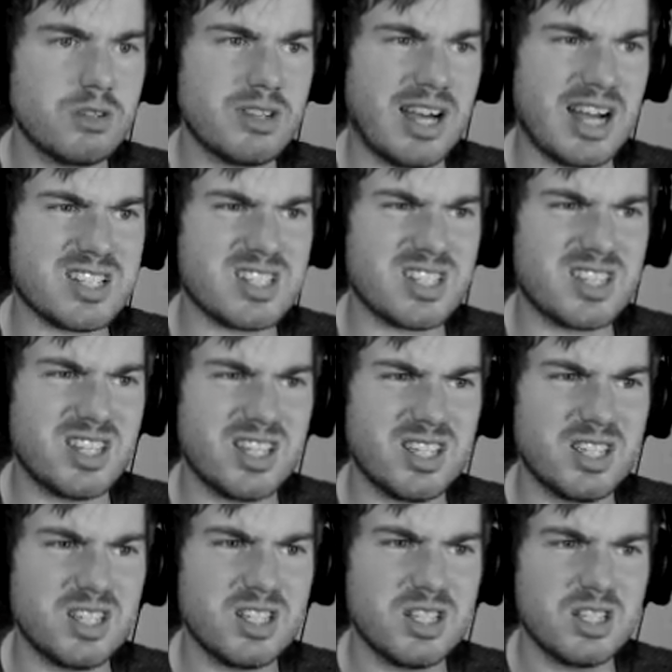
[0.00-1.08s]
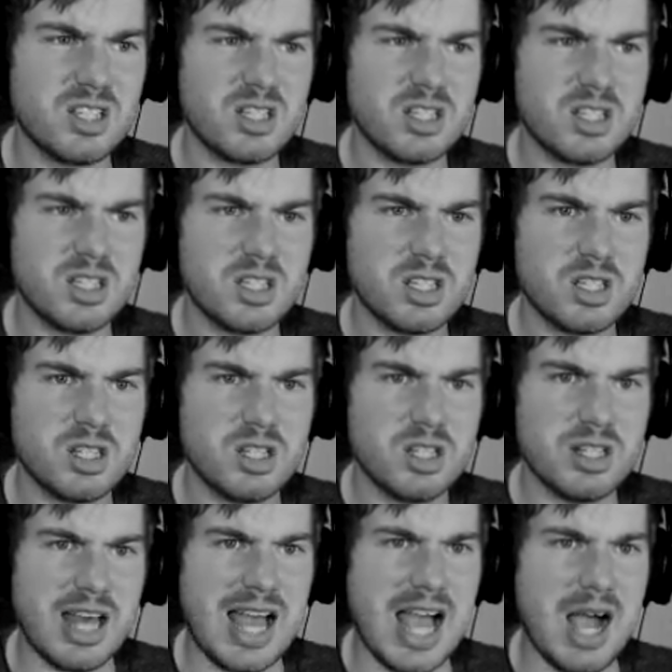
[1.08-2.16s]
that's the thing.
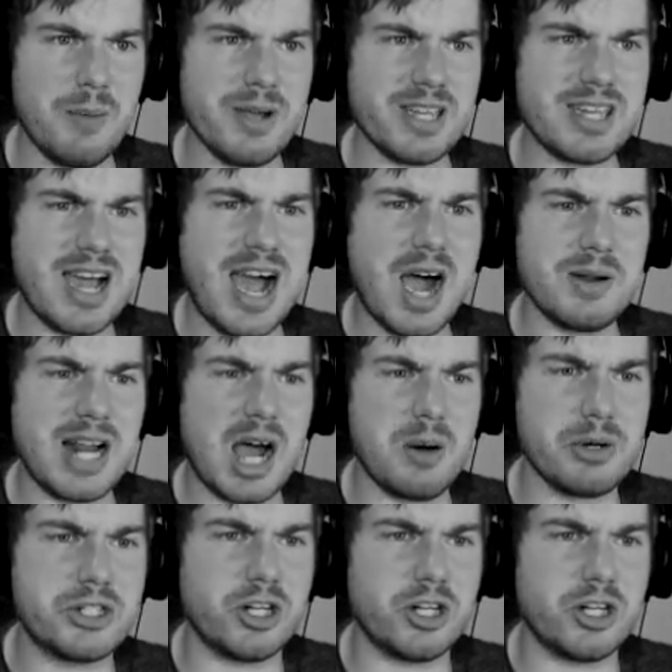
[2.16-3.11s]
There we go. Now we're